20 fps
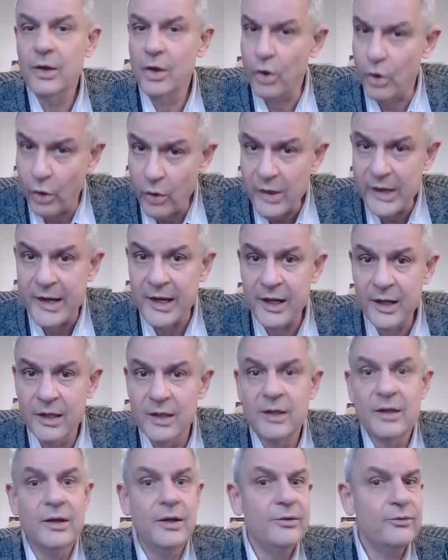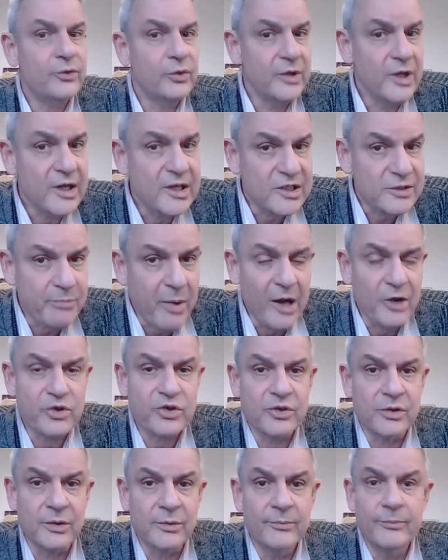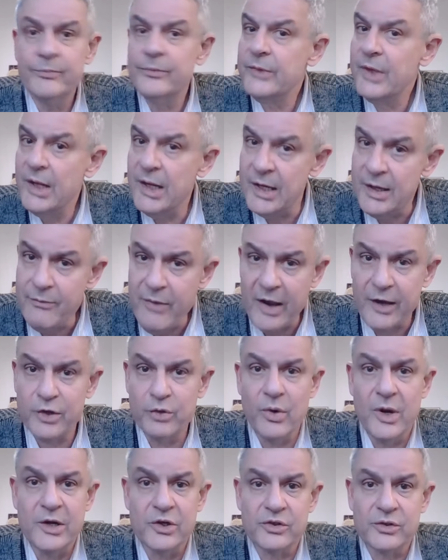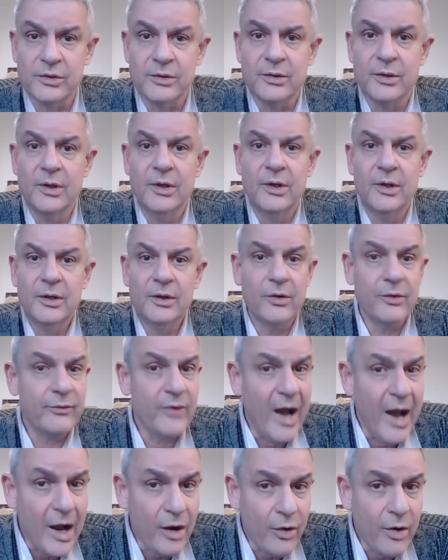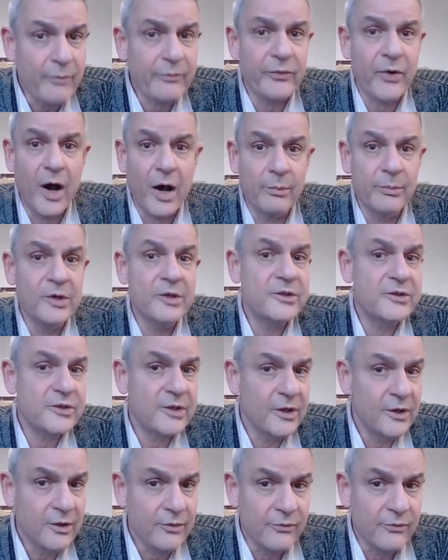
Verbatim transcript: calling for the expulsion an evacuation of Arab farmers,